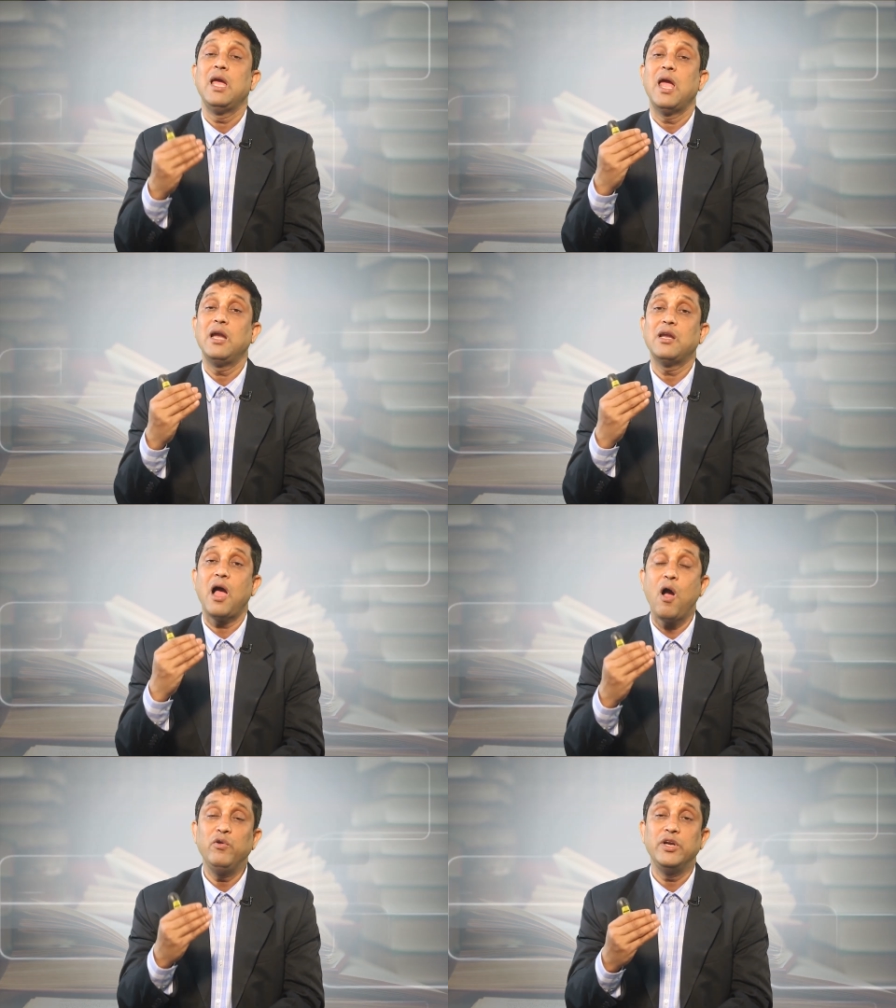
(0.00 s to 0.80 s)
and
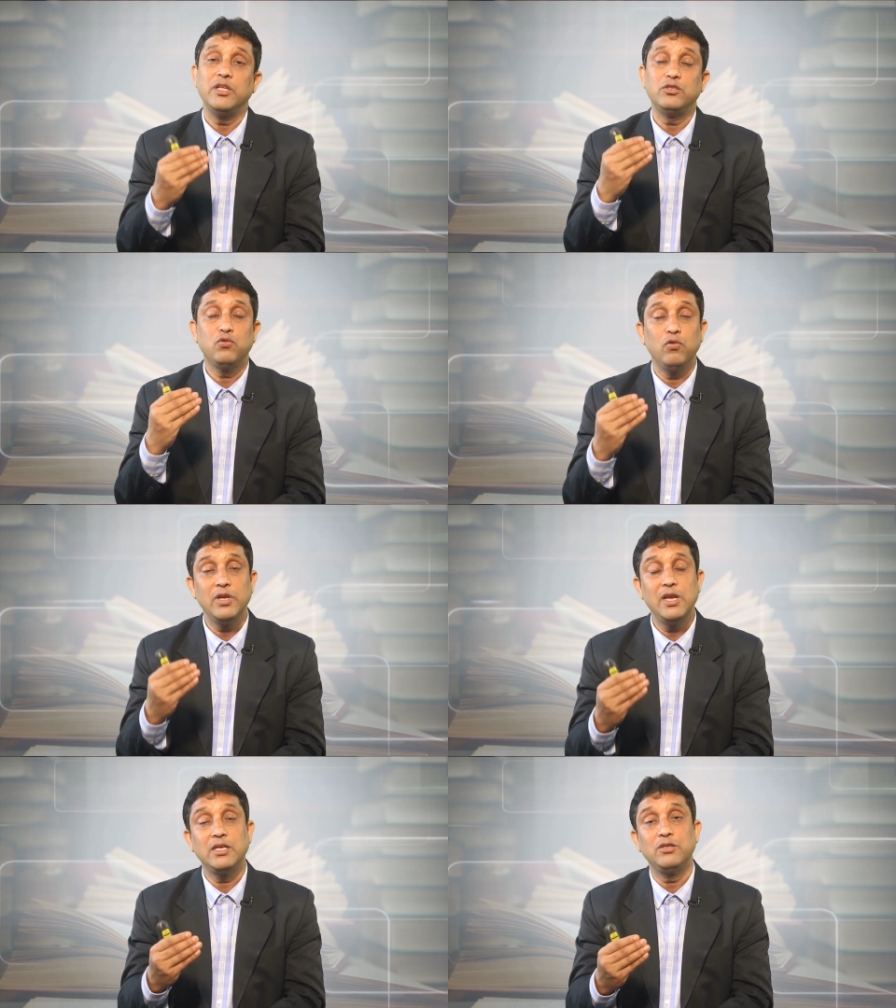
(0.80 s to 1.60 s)
how it is
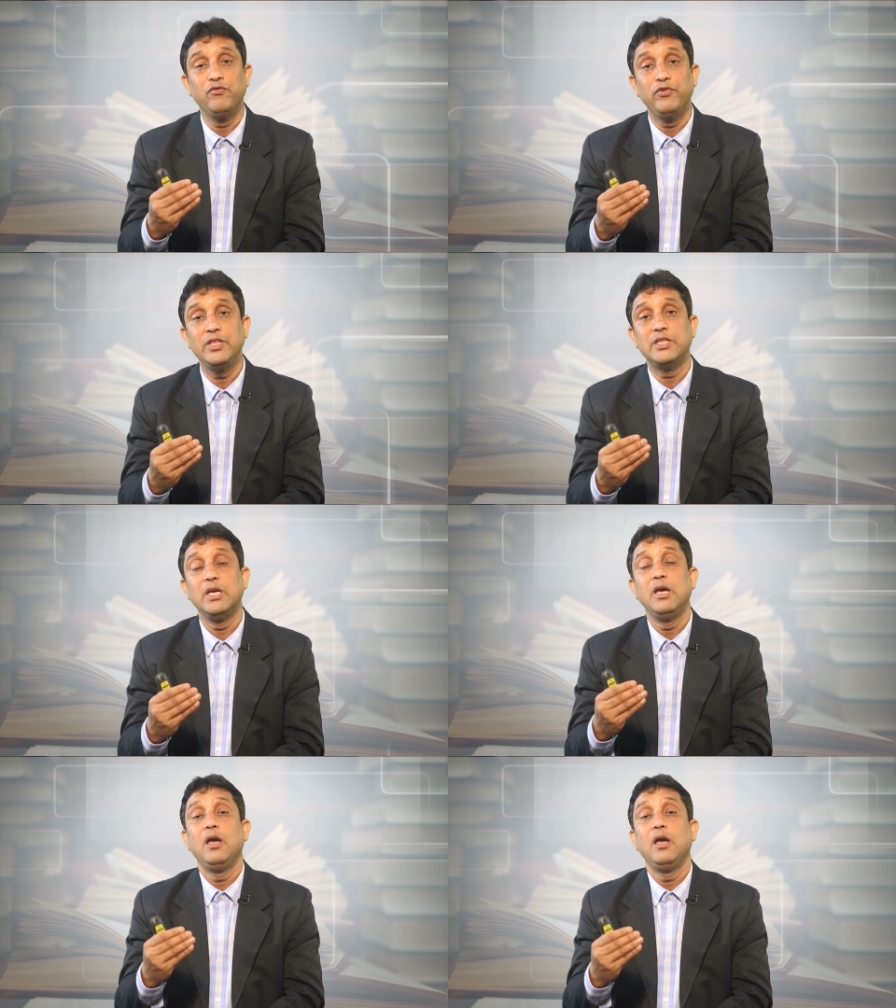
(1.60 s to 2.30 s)
correlate with